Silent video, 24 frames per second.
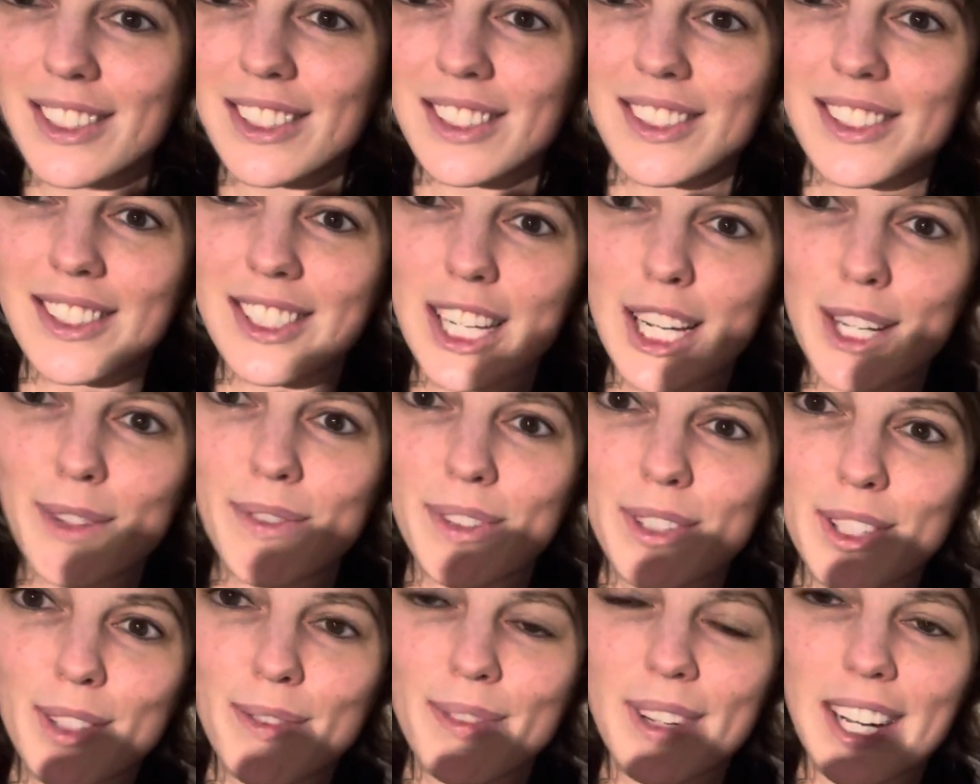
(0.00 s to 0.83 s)
shape
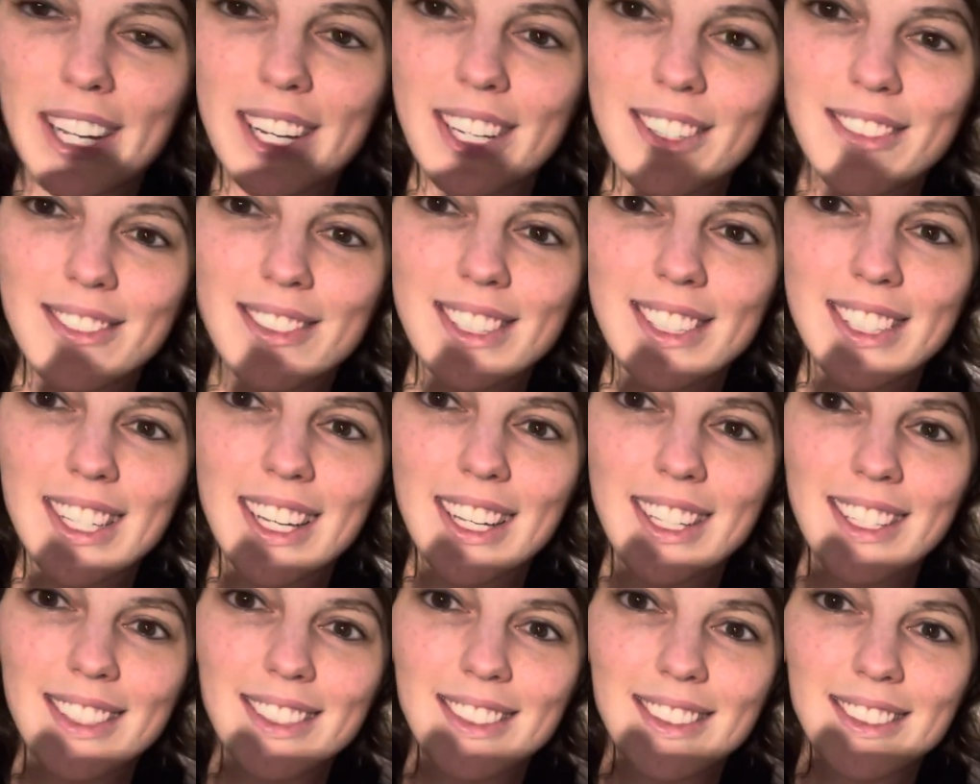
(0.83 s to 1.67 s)
of the back of his
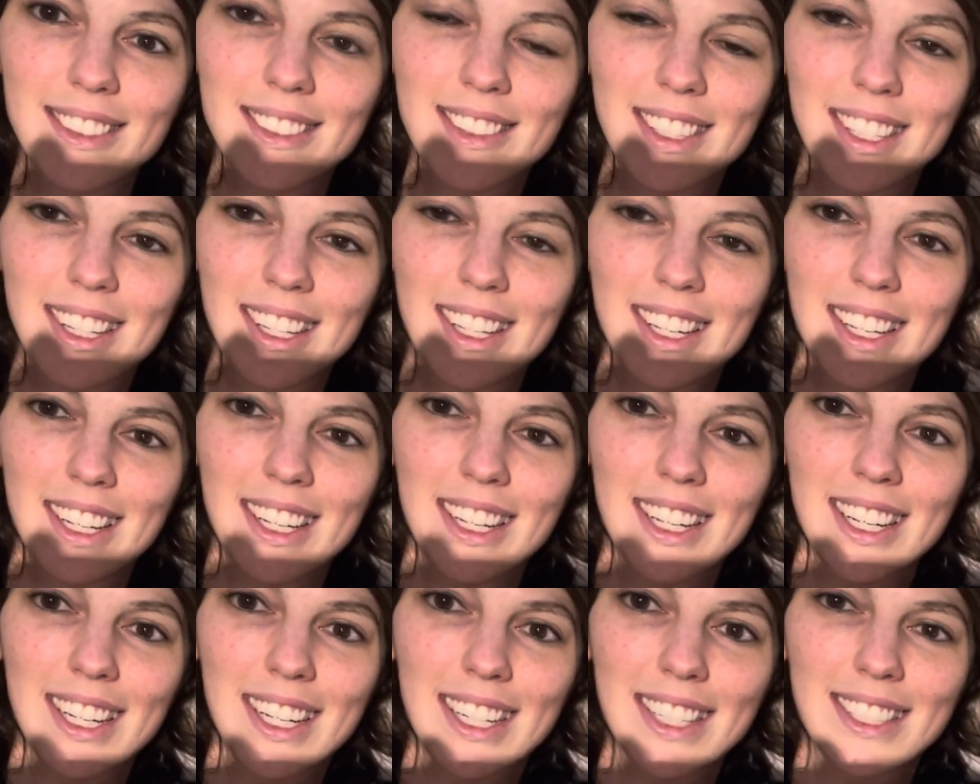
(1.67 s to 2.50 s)
head.
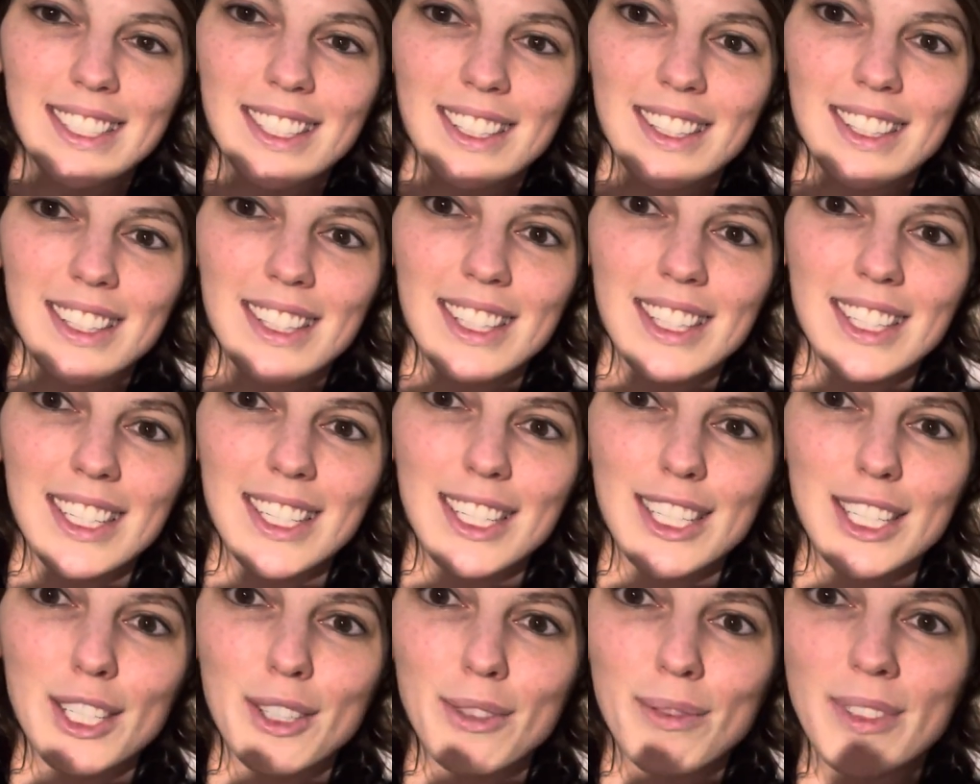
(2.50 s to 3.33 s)
It's a
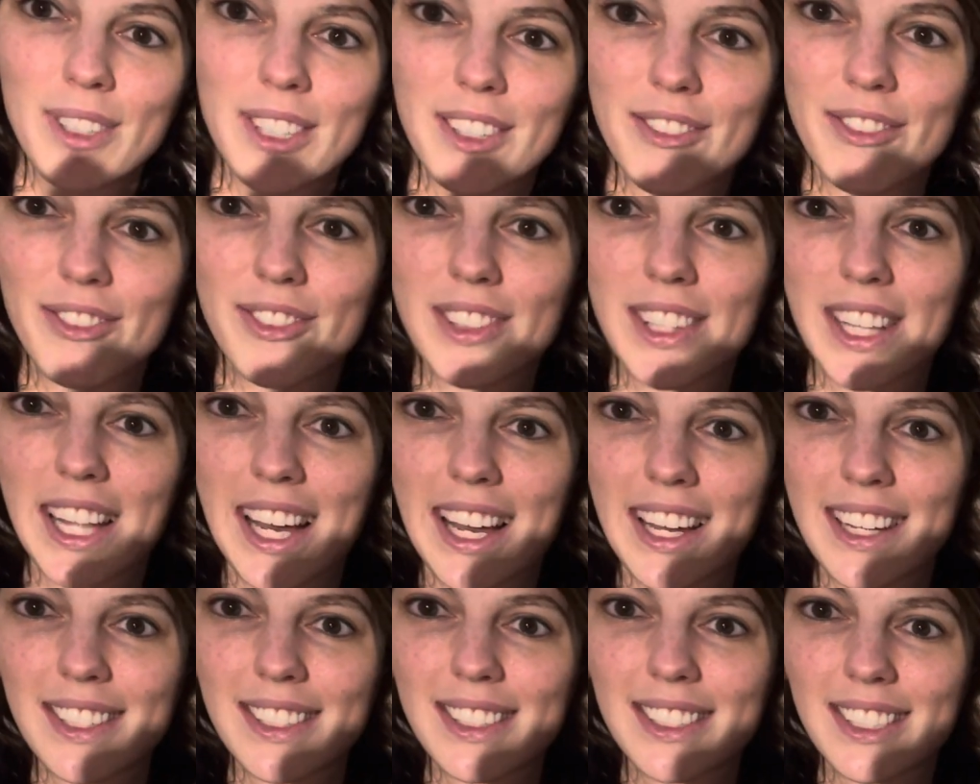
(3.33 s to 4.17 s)
little bit
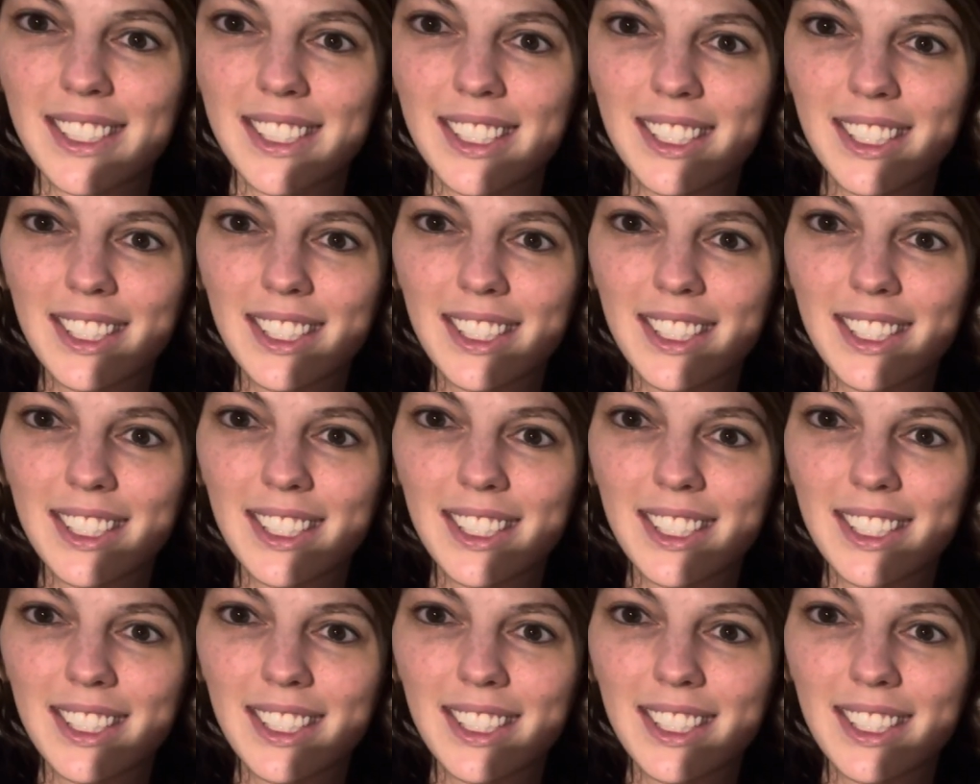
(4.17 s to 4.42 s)
flat,